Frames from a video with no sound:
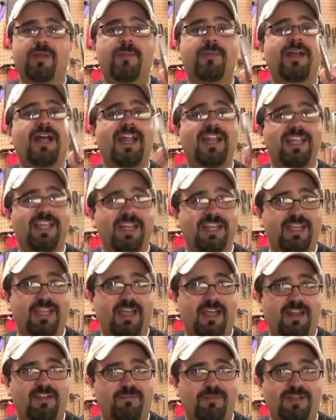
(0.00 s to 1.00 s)
but I'm kind of getting
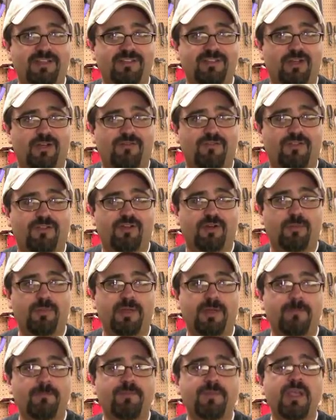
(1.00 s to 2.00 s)
ahead of myself a little
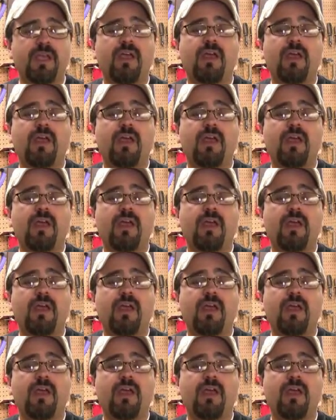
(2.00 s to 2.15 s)
bit.